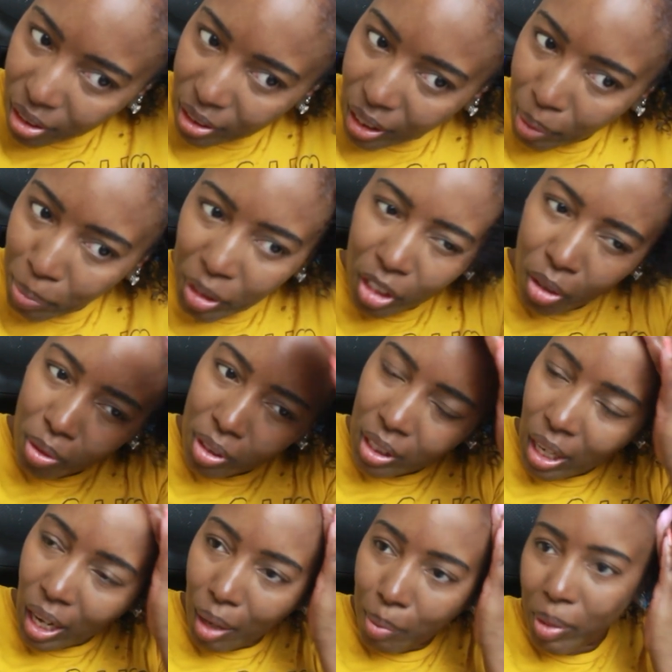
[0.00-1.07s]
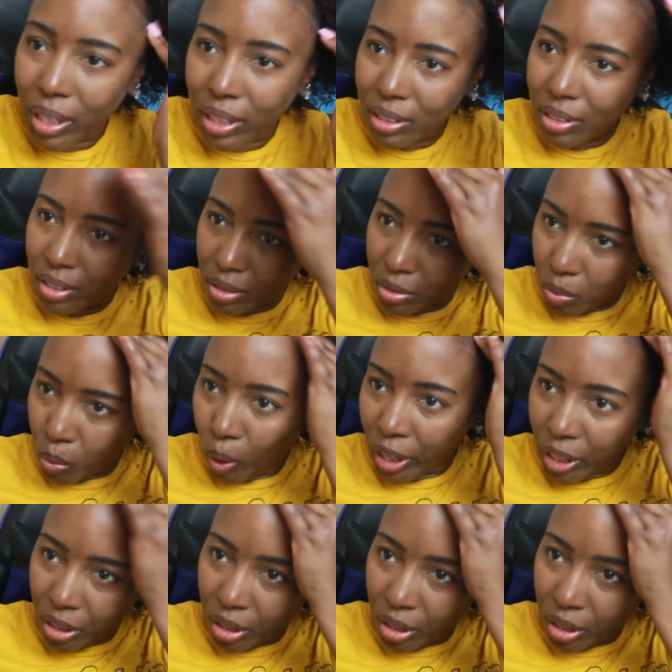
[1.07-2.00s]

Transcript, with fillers: Let me know in the comments what